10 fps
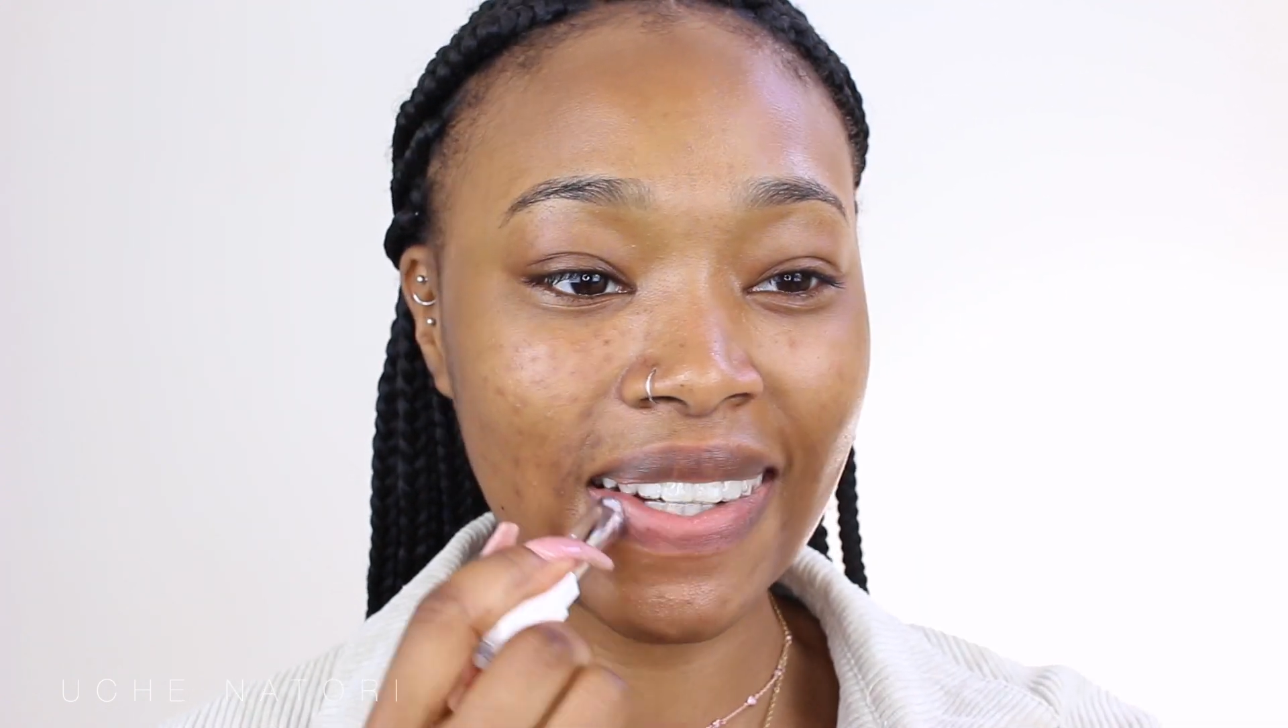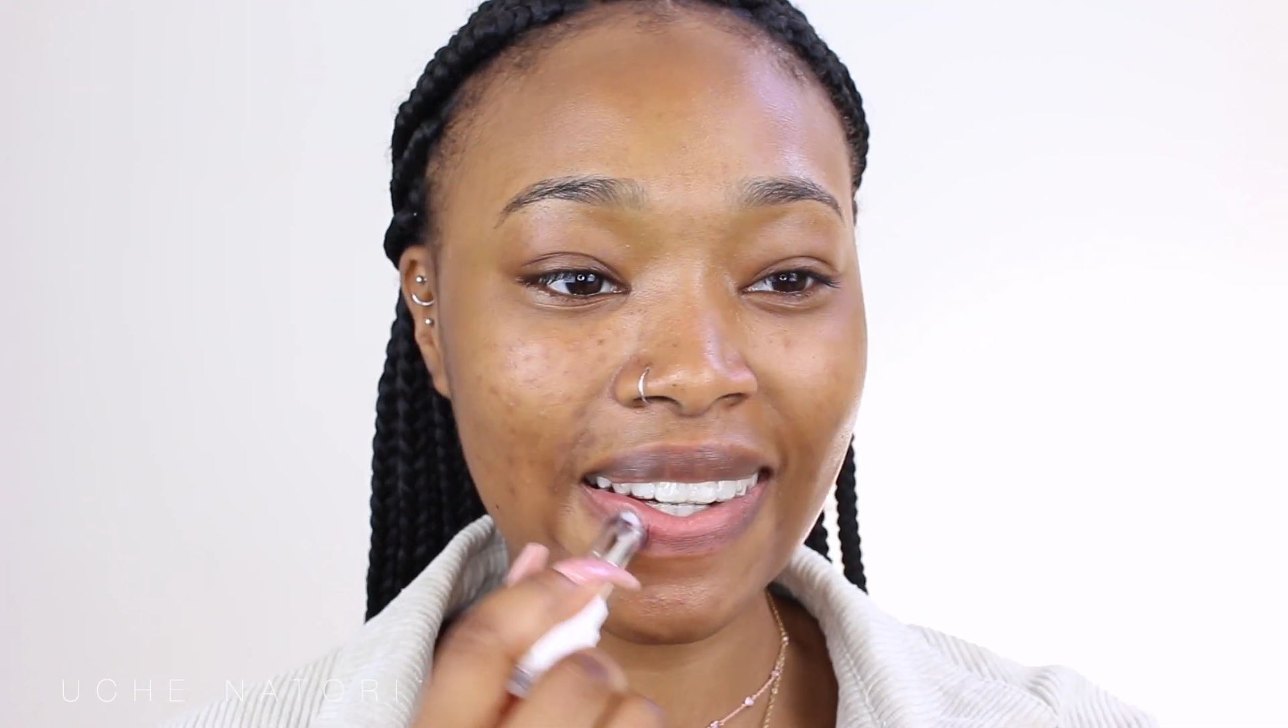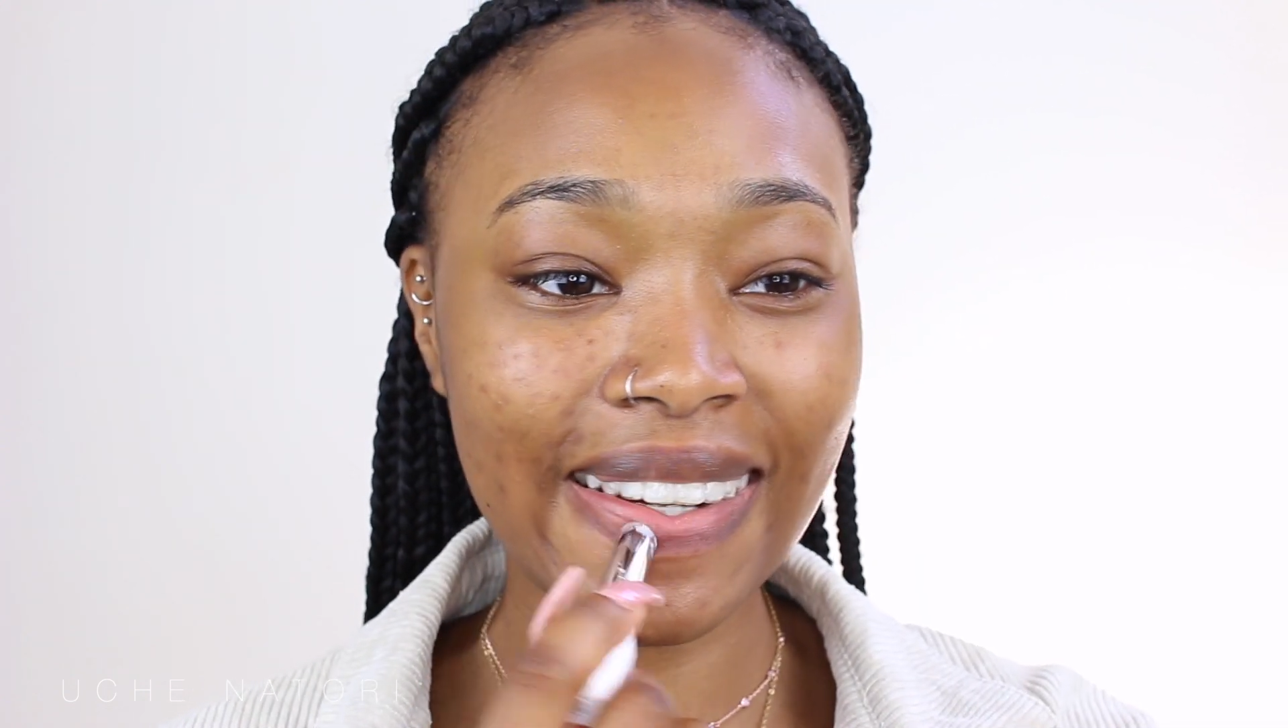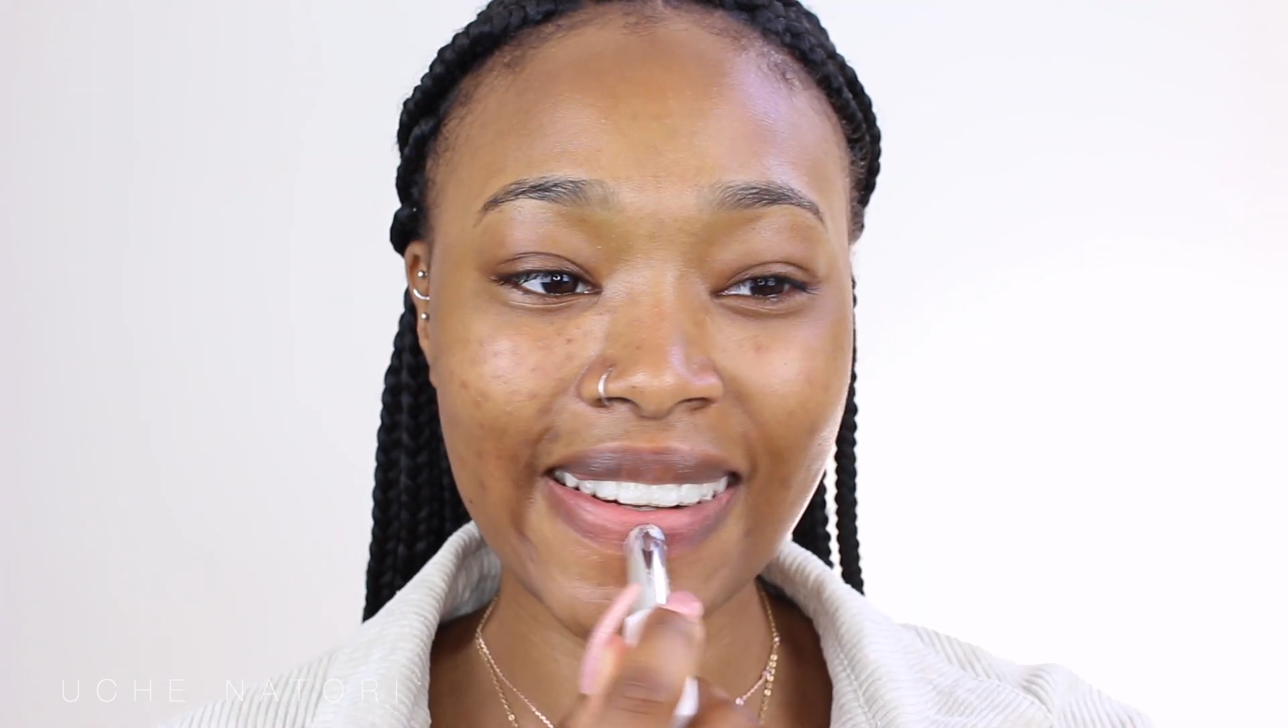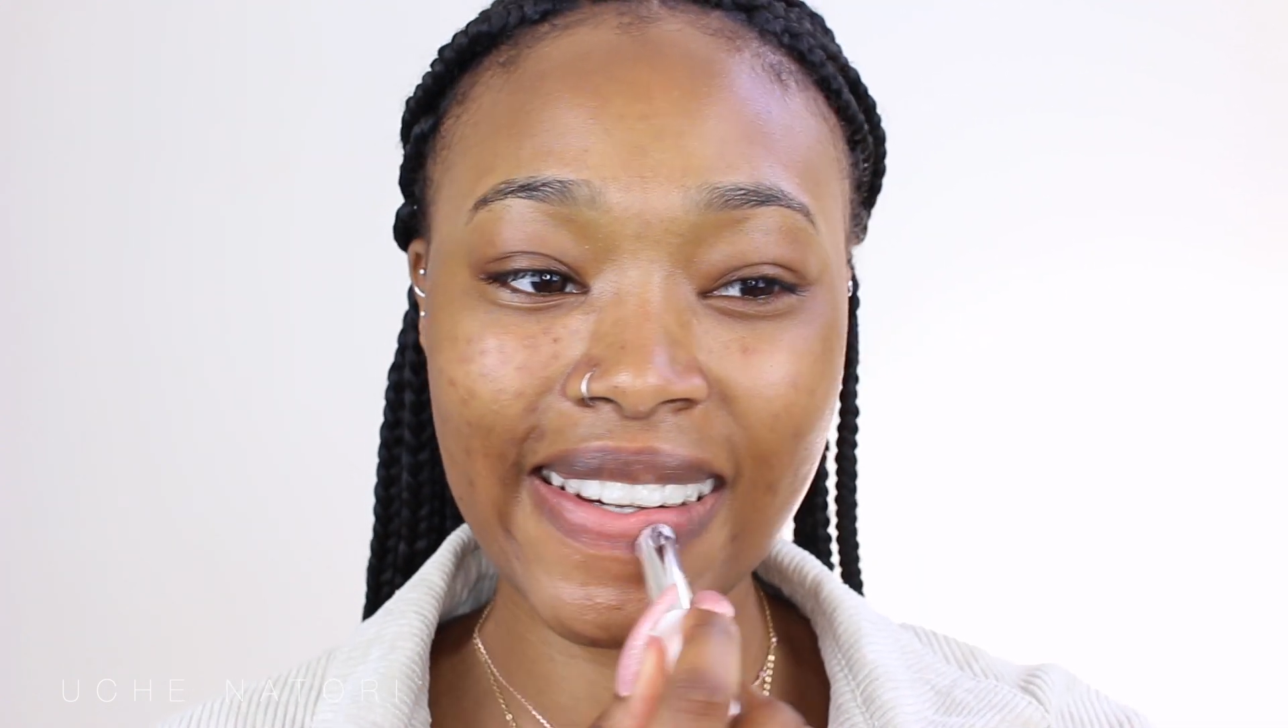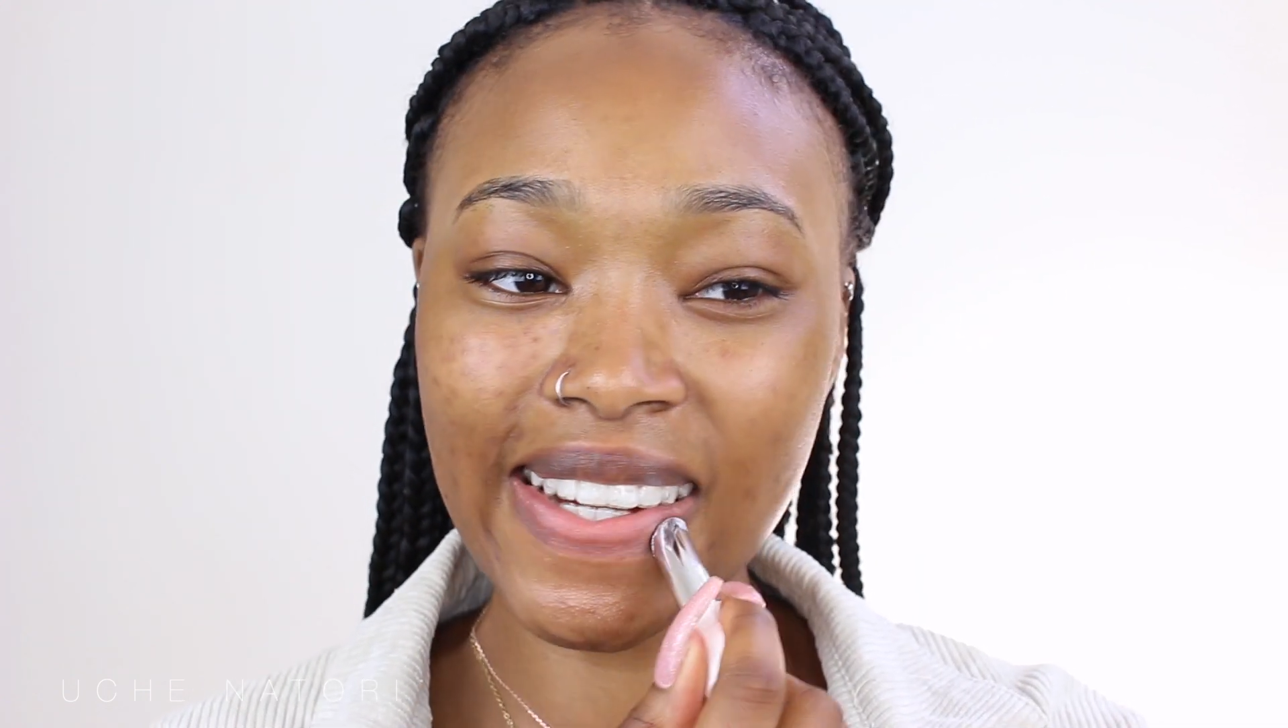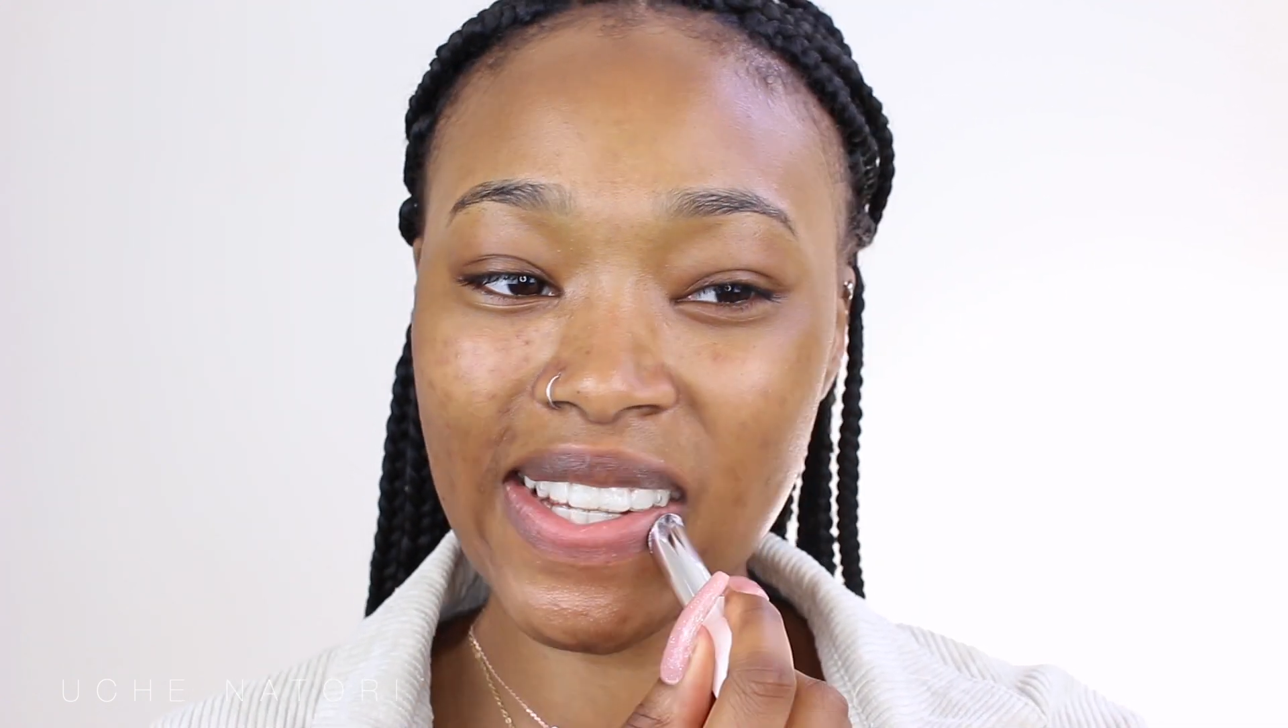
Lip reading: Oh,